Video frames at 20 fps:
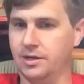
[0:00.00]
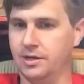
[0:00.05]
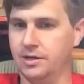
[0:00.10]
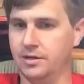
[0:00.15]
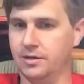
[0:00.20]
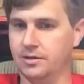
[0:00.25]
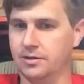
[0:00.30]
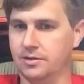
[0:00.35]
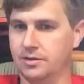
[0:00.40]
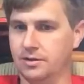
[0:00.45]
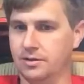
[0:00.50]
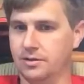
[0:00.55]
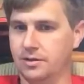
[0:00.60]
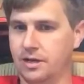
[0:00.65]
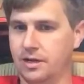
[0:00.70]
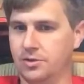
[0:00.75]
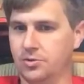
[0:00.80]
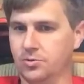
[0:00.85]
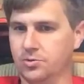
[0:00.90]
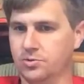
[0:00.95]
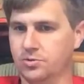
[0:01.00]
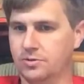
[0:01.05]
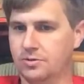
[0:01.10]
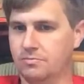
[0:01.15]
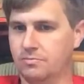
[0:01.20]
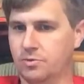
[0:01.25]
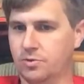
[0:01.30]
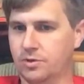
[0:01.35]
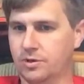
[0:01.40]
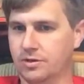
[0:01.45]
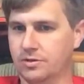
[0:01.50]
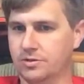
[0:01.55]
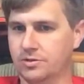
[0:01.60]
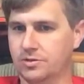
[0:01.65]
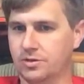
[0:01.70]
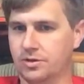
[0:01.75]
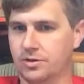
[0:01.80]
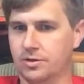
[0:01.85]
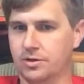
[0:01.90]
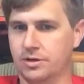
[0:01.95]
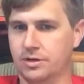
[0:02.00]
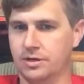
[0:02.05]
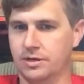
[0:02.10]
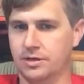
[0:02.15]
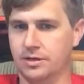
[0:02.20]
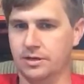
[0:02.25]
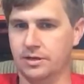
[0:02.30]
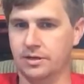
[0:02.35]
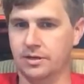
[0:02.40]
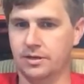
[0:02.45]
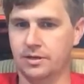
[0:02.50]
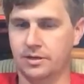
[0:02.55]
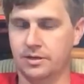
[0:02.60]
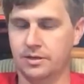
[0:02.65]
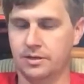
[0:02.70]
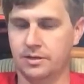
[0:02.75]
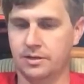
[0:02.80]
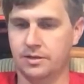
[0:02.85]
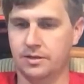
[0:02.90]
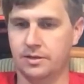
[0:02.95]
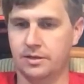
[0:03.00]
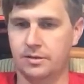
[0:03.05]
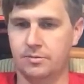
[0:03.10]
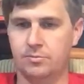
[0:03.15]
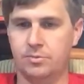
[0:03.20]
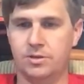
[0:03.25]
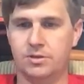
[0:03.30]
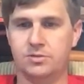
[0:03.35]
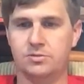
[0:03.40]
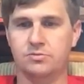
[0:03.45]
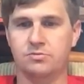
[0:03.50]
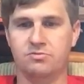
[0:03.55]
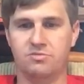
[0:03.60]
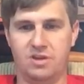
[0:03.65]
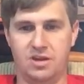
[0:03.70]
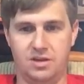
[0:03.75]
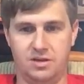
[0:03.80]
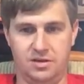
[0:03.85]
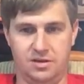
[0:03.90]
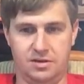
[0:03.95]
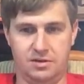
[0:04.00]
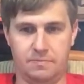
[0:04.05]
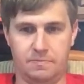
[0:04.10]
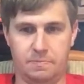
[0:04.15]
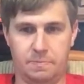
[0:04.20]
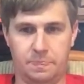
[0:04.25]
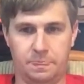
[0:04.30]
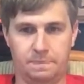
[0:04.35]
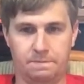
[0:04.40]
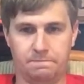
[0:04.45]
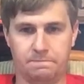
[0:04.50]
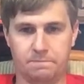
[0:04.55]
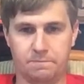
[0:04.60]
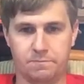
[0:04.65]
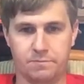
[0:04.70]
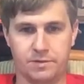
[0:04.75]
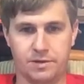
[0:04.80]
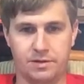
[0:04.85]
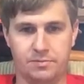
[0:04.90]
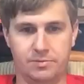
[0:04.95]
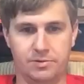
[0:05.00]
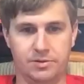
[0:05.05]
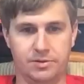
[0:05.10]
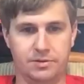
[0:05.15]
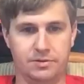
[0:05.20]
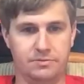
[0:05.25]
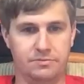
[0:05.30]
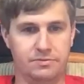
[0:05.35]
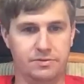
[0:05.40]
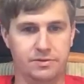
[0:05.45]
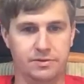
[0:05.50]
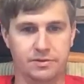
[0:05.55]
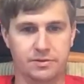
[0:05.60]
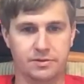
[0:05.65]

and the Outdoors with the Morgans are in Pennsylvania, I believe.